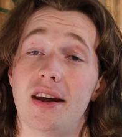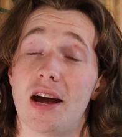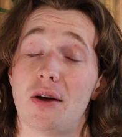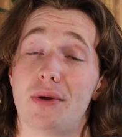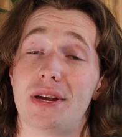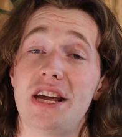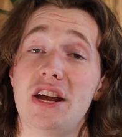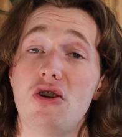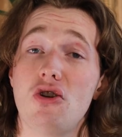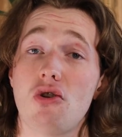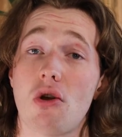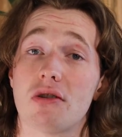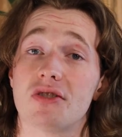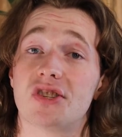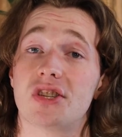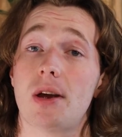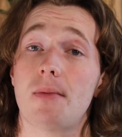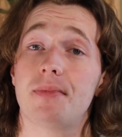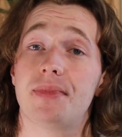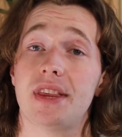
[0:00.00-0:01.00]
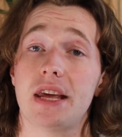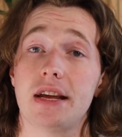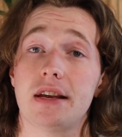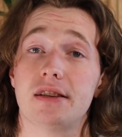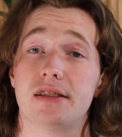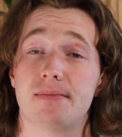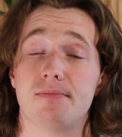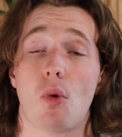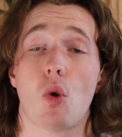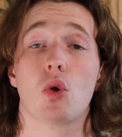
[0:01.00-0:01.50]
Now here are some
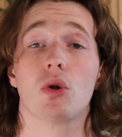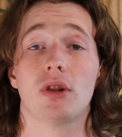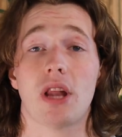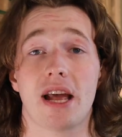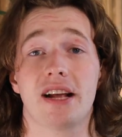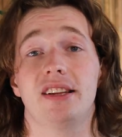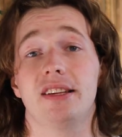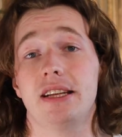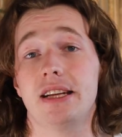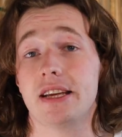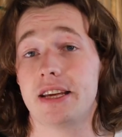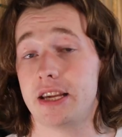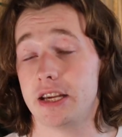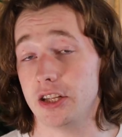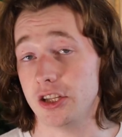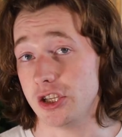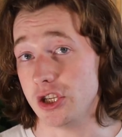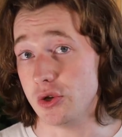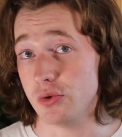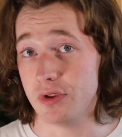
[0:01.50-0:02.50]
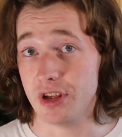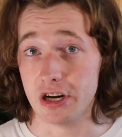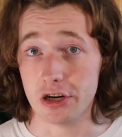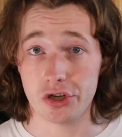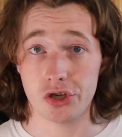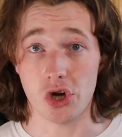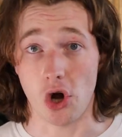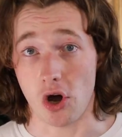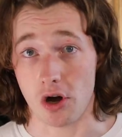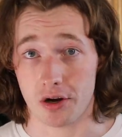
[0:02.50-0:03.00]
things more likely to kill you than a
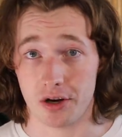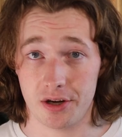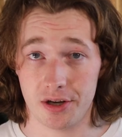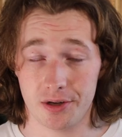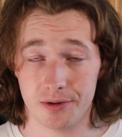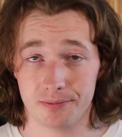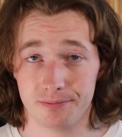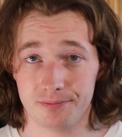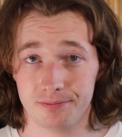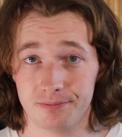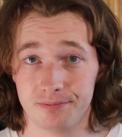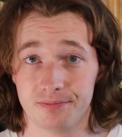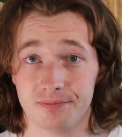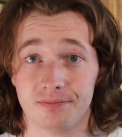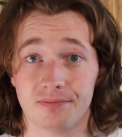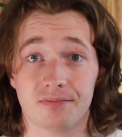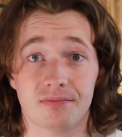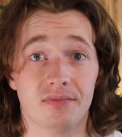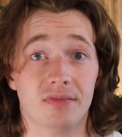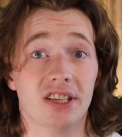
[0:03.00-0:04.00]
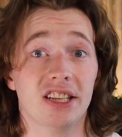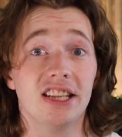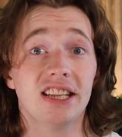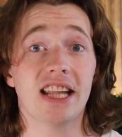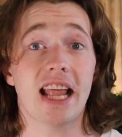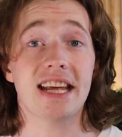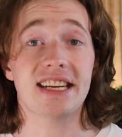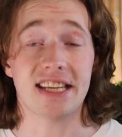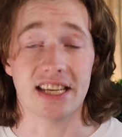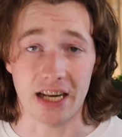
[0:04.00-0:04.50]
shark.
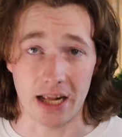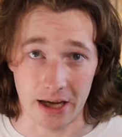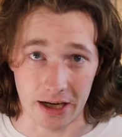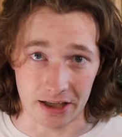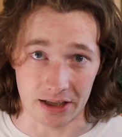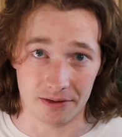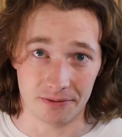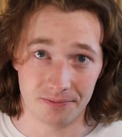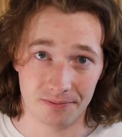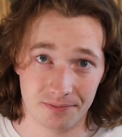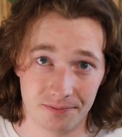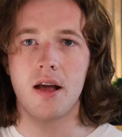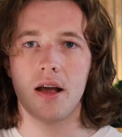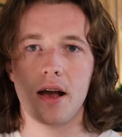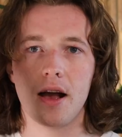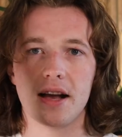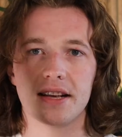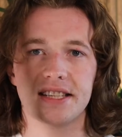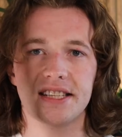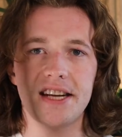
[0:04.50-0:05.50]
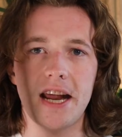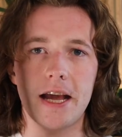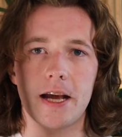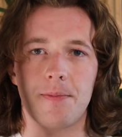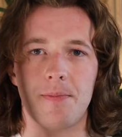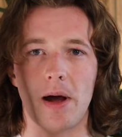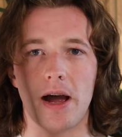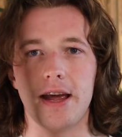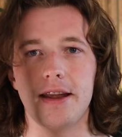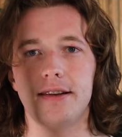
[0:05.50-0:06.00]
Lightning. A
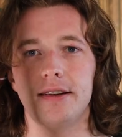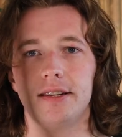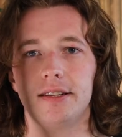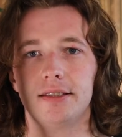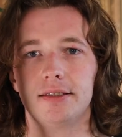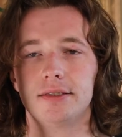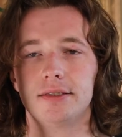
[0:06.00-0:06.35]
snake bite.